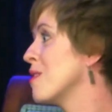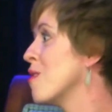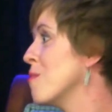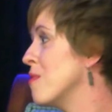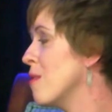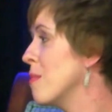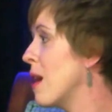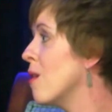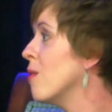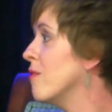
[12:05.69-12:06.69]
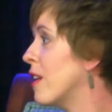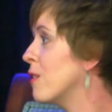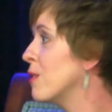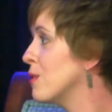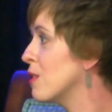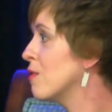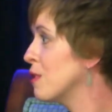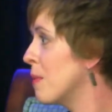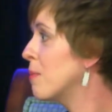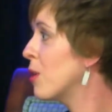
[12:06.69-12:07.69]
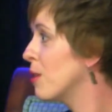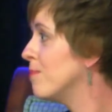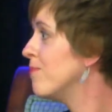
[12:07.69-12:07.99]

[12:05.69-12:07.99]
the male veteran or service member.